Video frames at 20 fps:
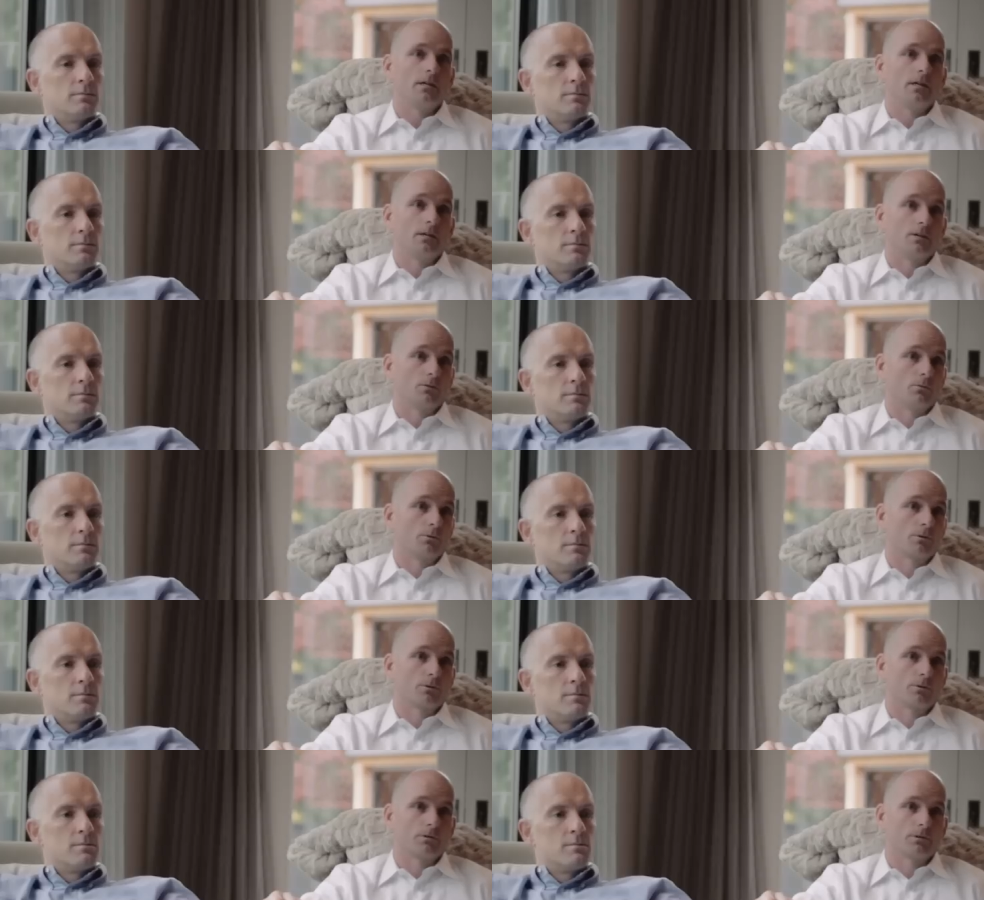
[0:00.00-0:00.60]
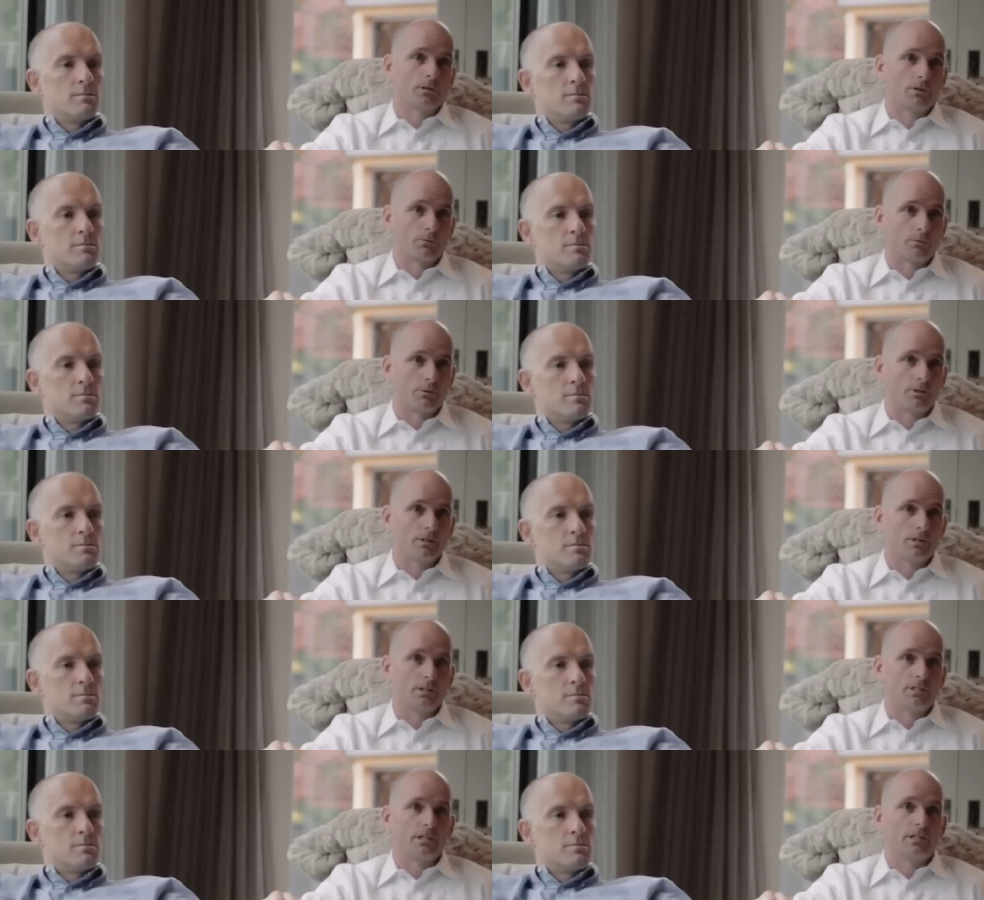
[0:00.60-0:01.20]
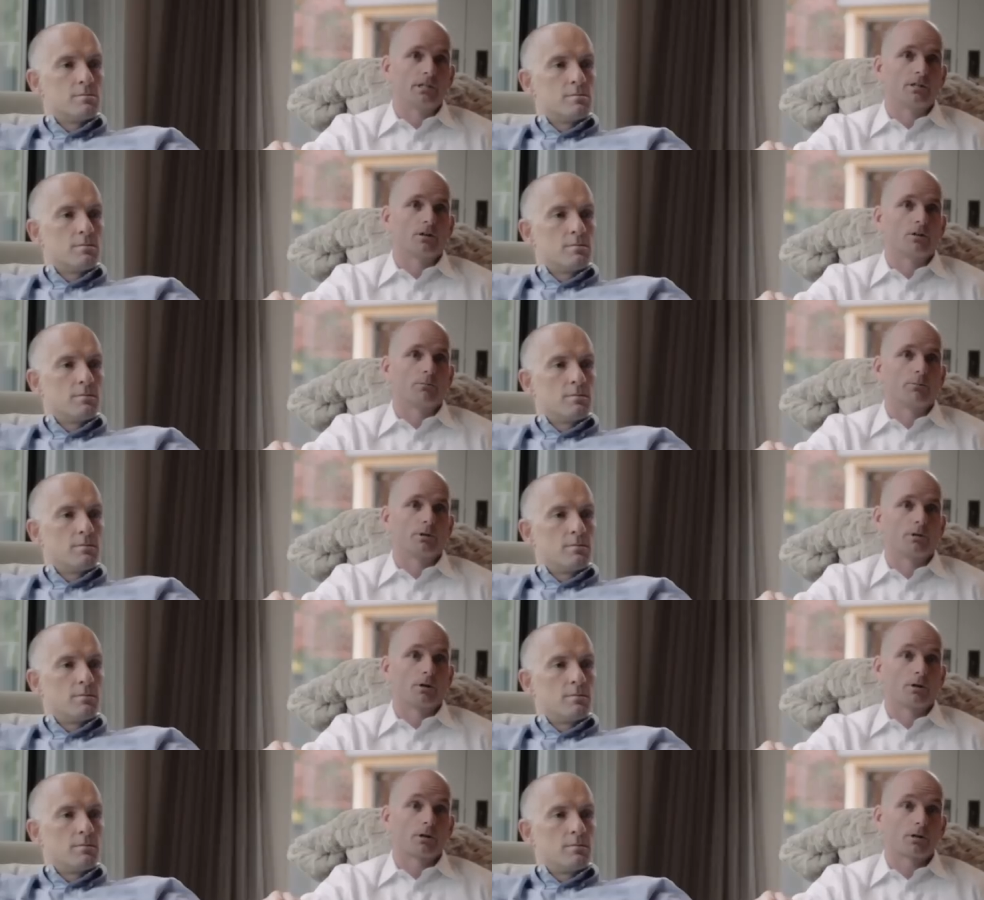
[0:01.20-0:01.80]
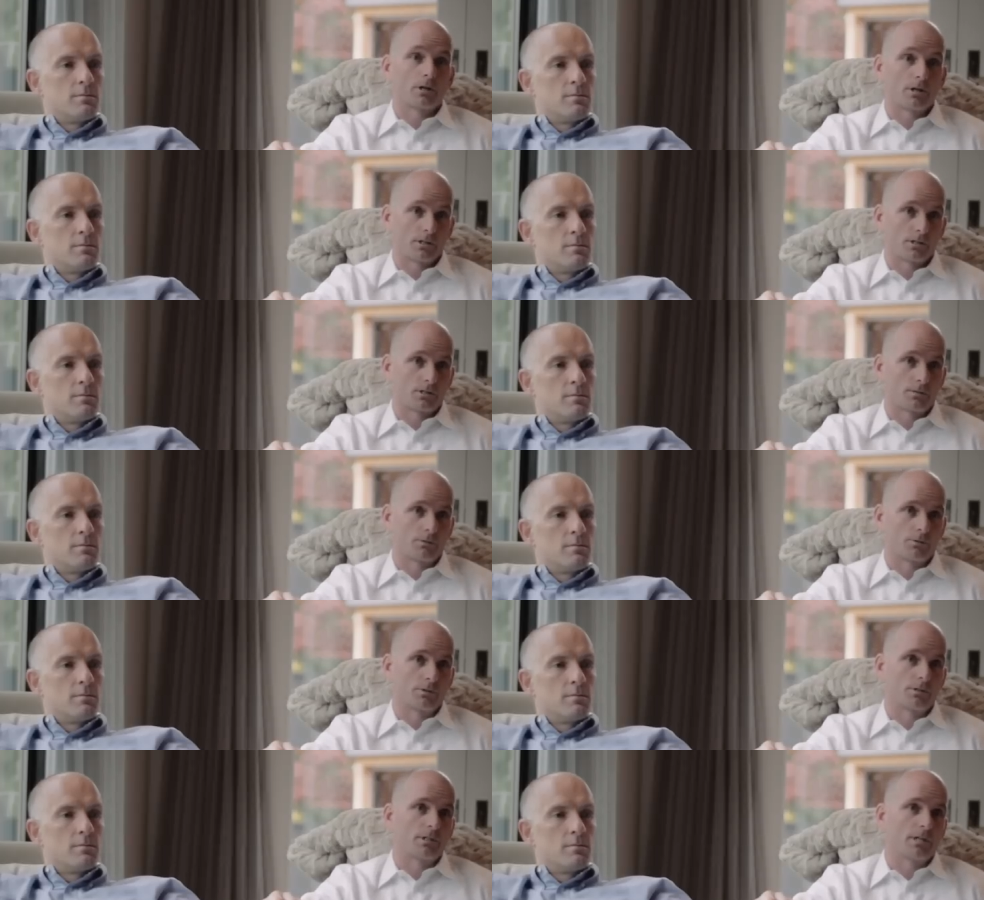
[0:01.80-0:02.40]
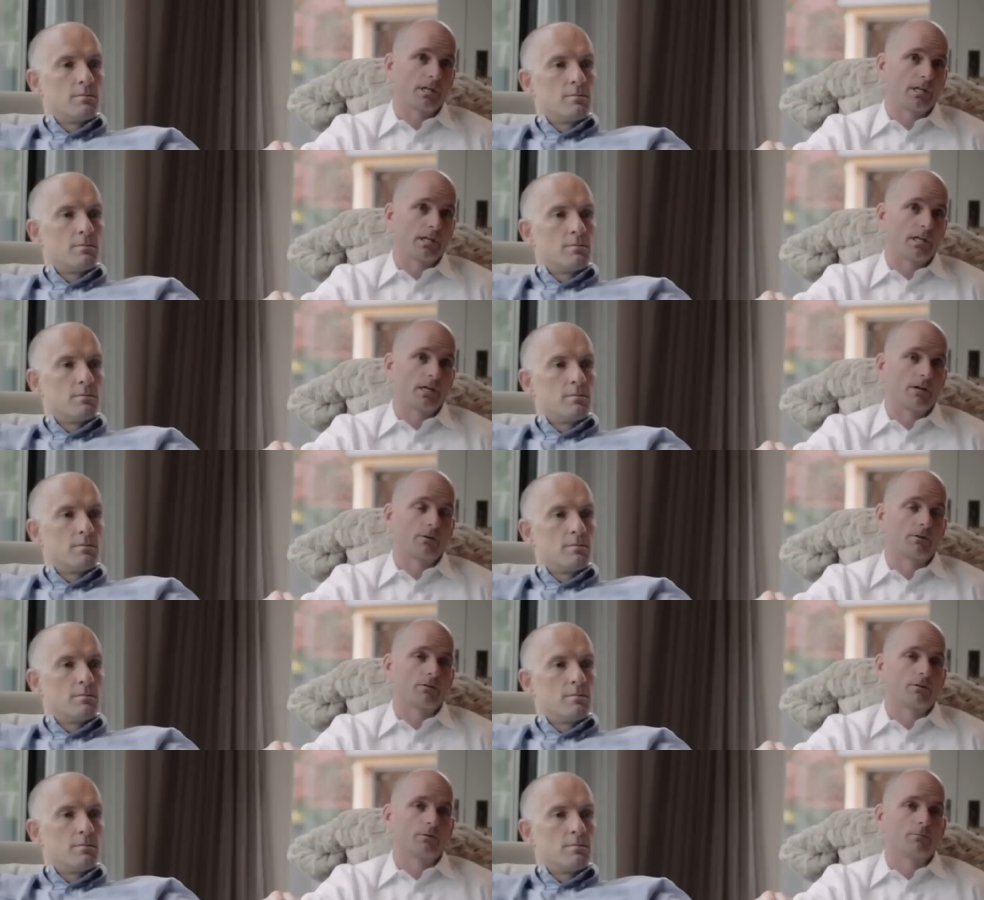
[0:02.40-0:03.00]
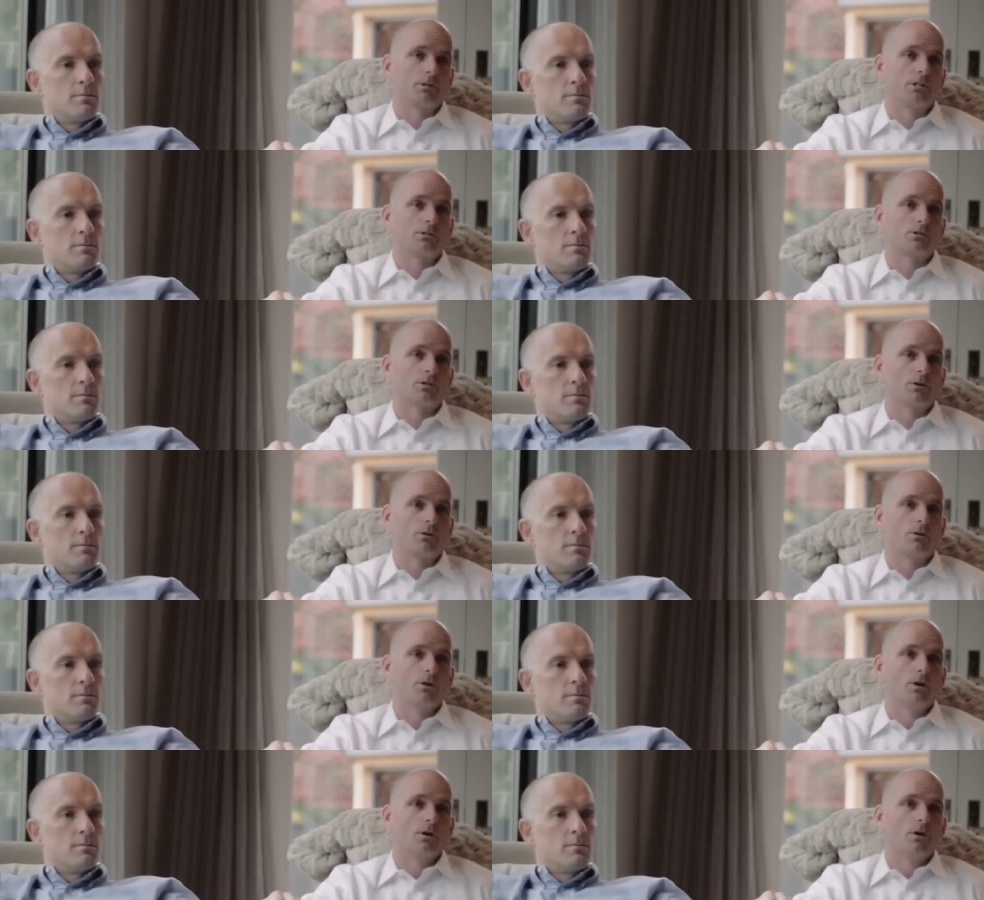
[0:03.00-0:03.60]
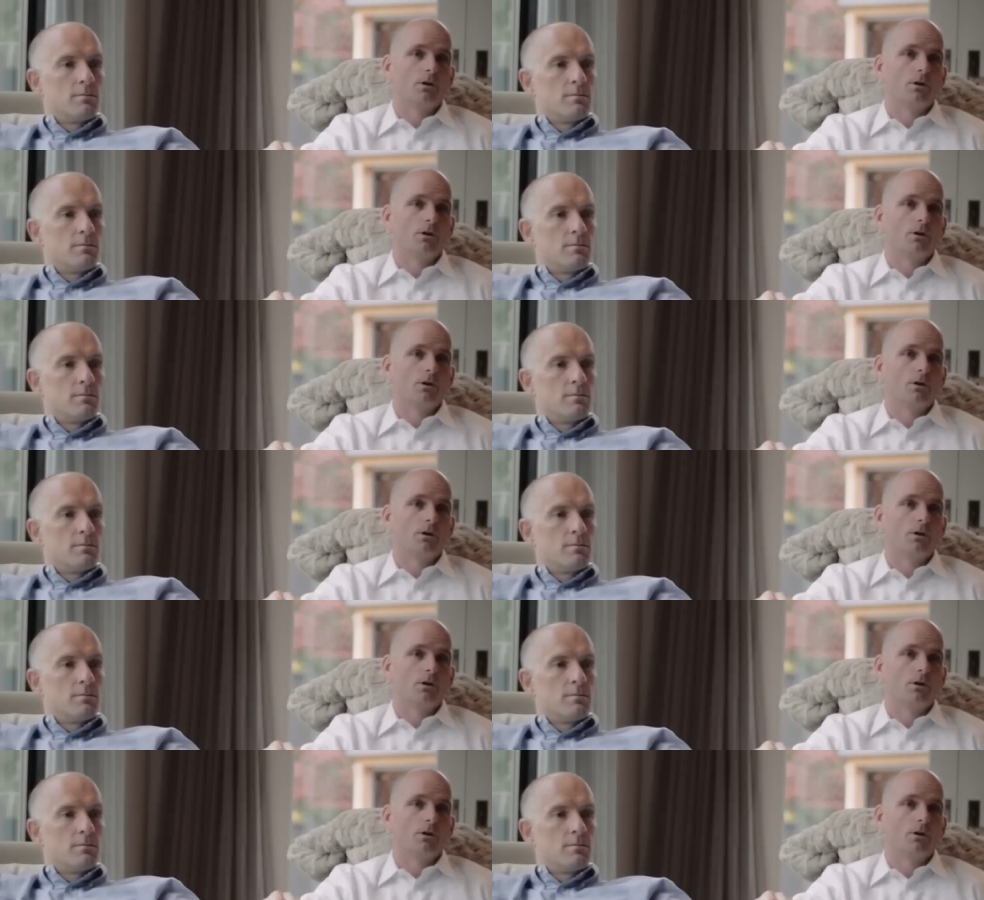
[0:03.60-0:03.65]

Speaker 1: in the world that really need help and our customers take care of them. And so